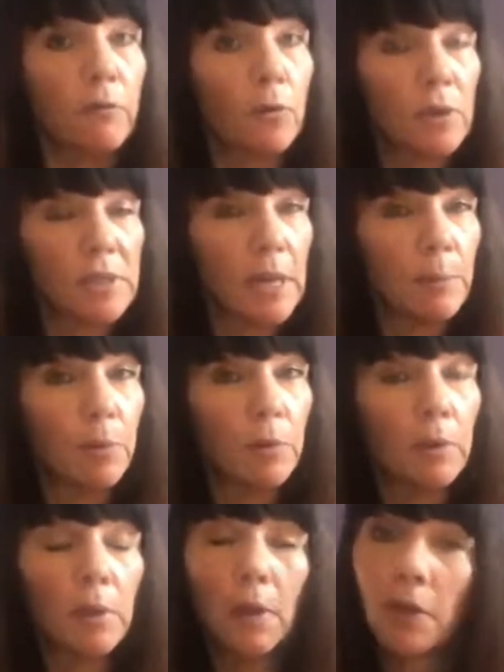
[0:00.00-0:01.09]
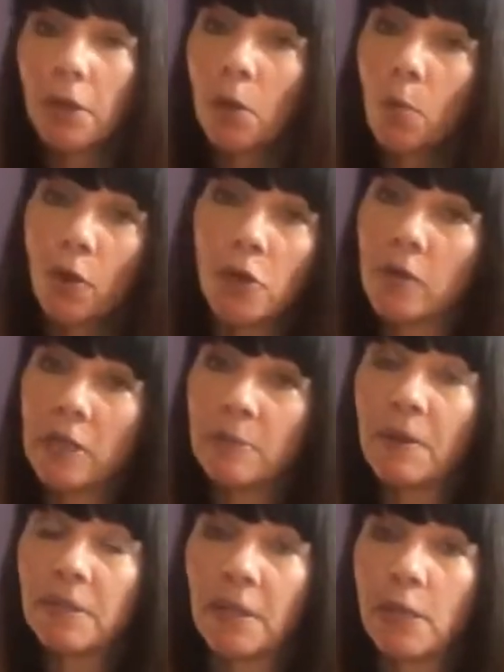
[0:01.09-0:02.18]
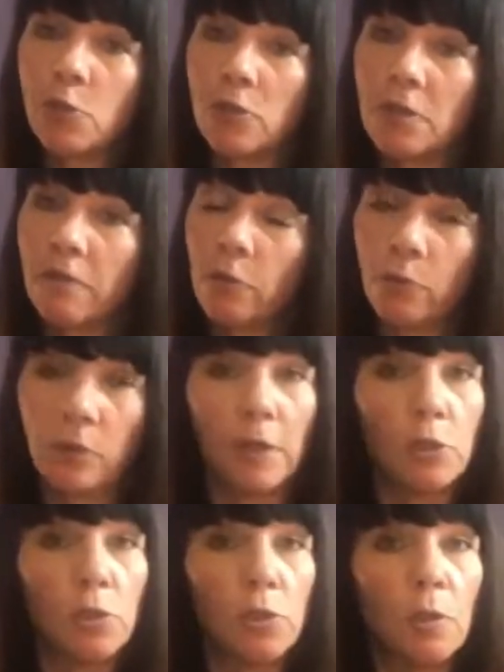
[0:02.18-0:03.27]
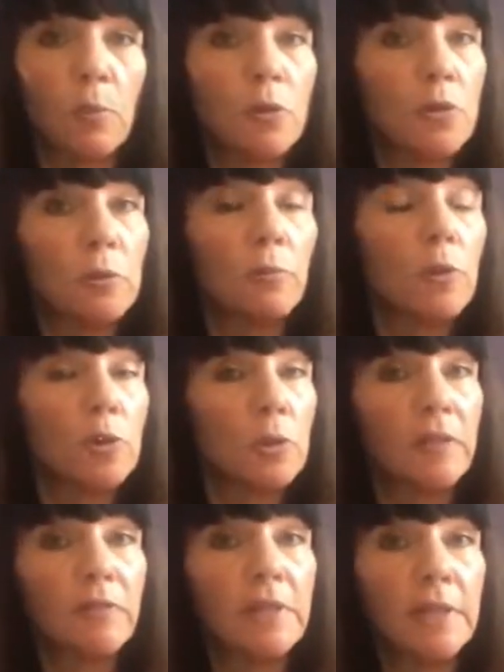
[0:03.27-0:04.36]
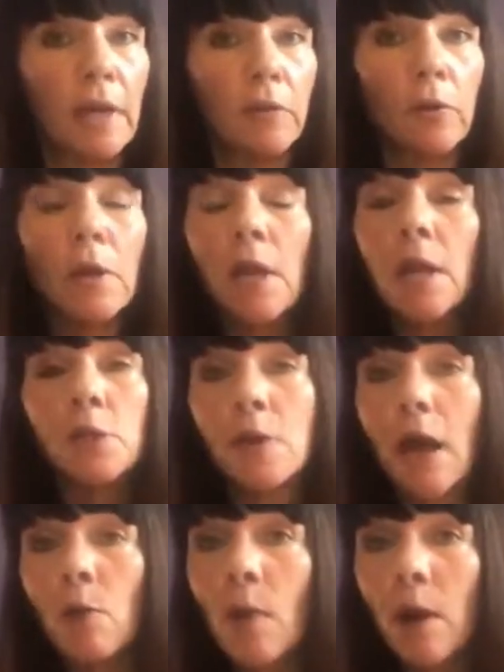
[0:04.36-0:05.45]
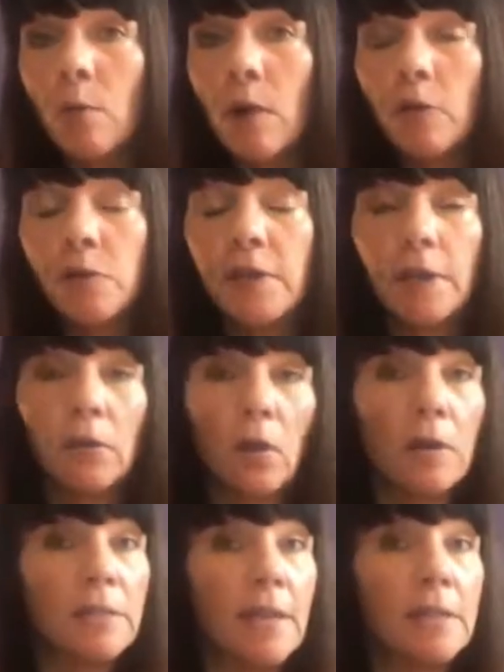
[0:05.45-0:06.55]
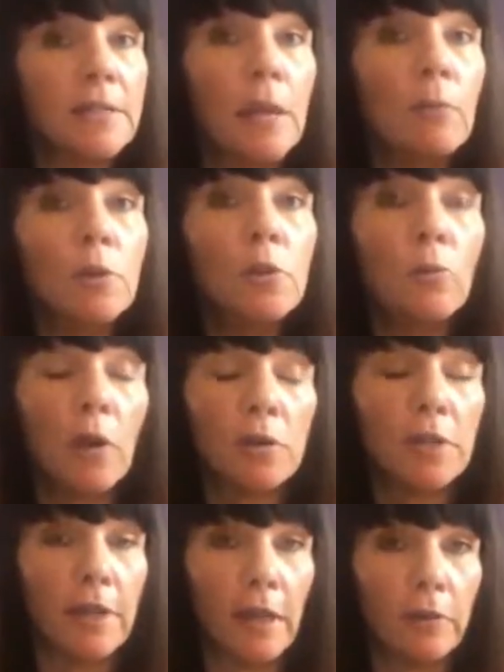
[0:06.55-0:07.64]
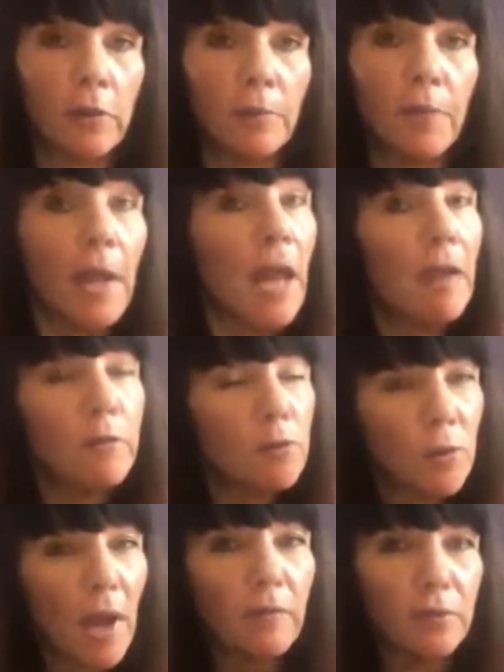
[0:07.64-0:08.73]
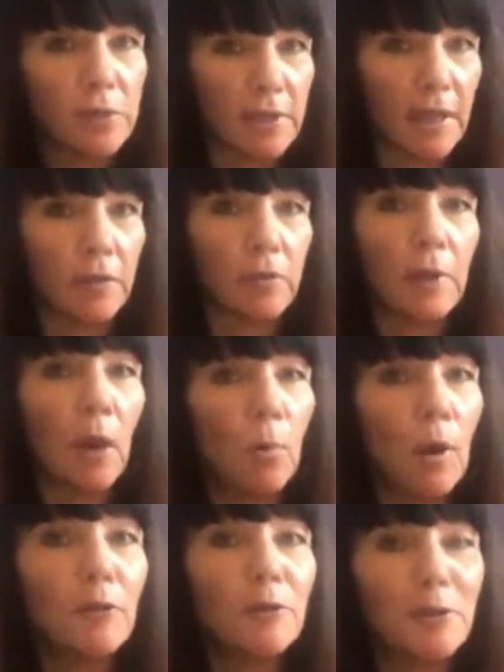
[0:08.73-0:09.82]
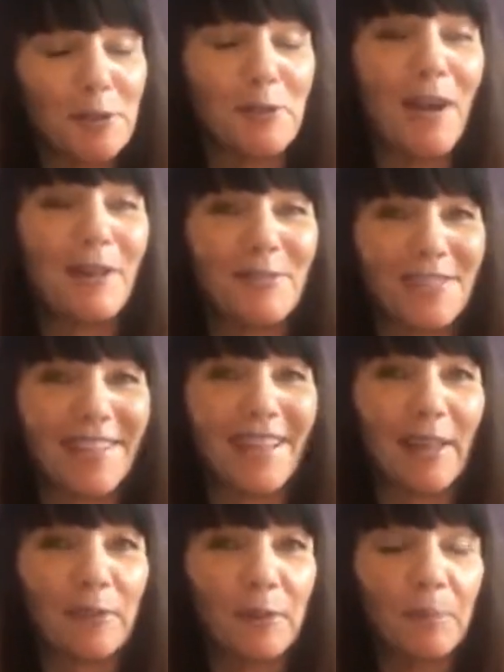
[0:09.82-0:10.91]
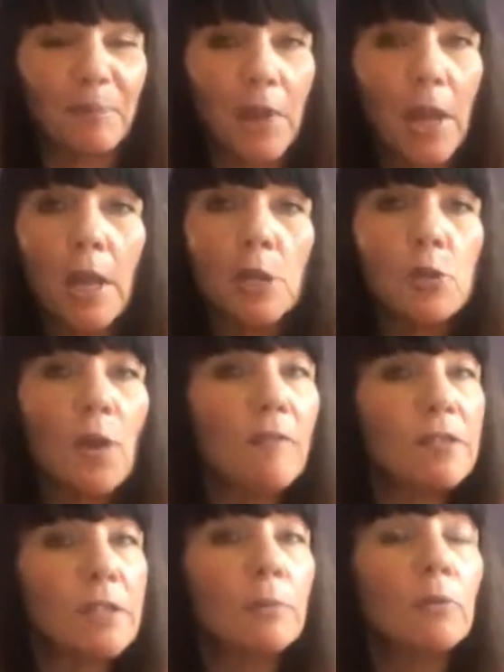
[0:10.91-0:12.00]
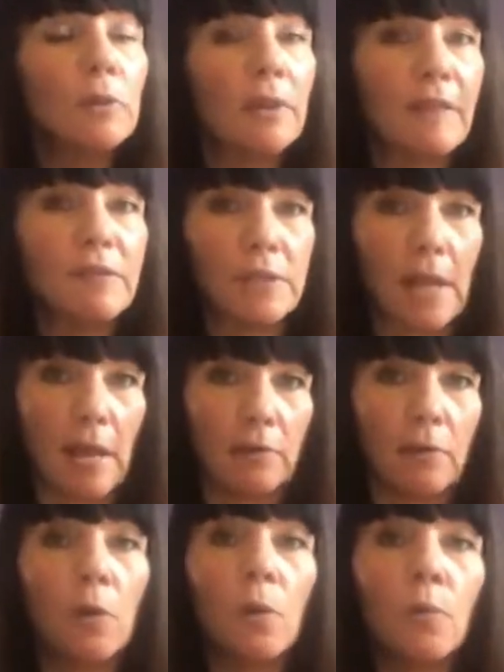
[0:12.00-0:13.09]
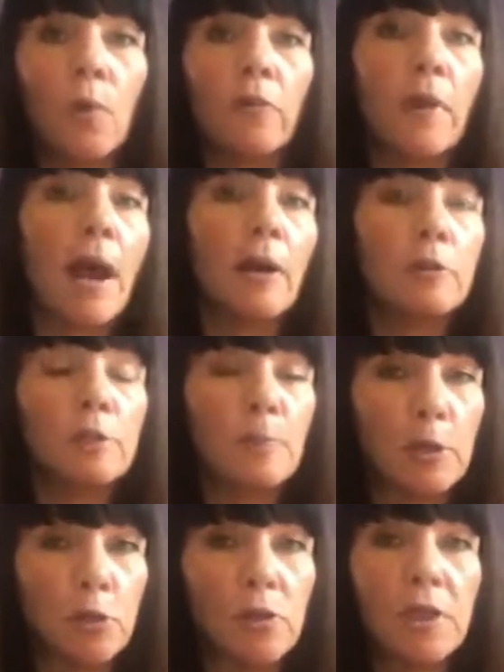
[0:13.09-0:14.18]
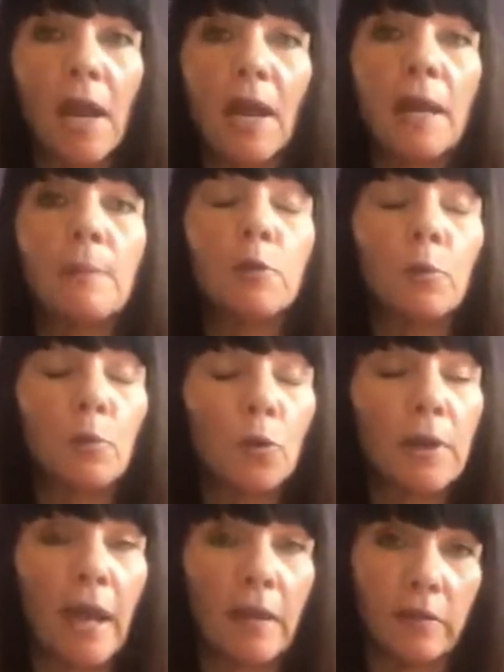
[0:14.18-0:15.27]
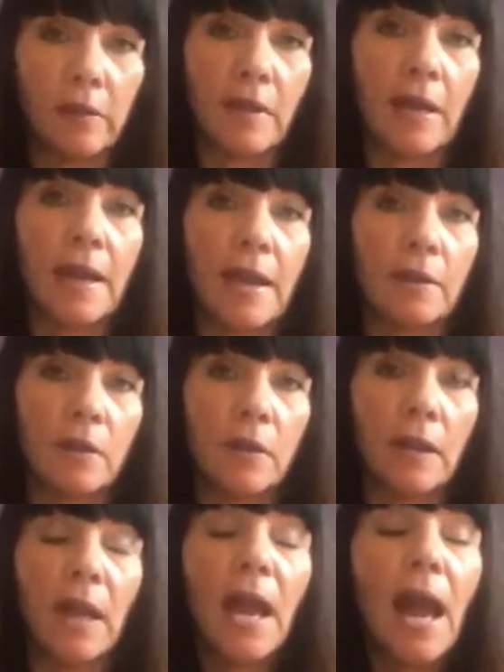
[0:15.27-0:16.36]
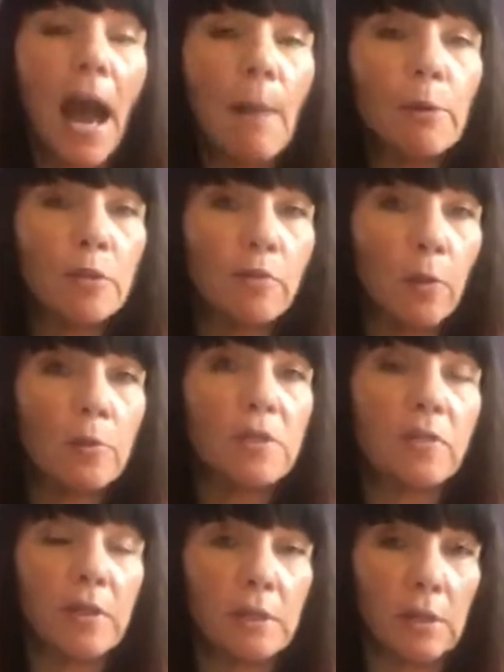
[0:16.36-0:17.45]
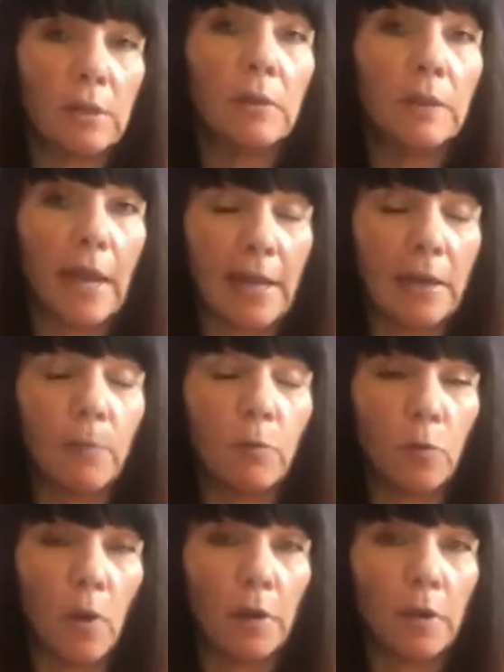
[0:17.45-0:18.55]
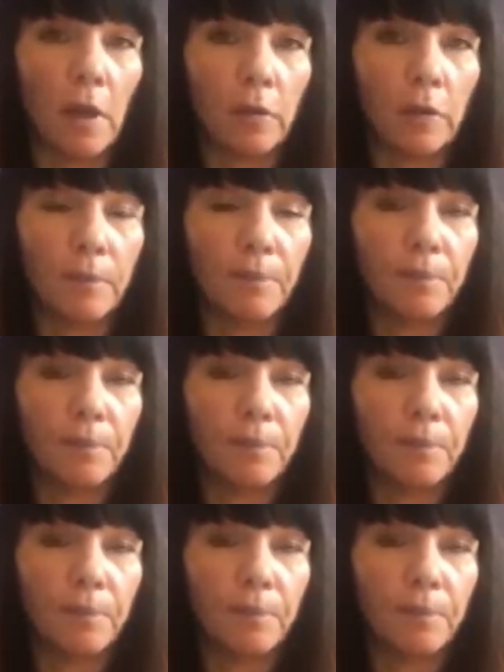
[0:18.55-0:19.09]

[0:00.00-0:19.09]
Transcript: For example, you know, what are your expectations of the relationship once you're once you're living together? How how well do you get along day to day when you are together? Have you traveled together and how well do you travel together? Do you have similar lifestyles? You know, whether how you spend your time, your work ethic, that kind of thing. How much of those things line up with one another?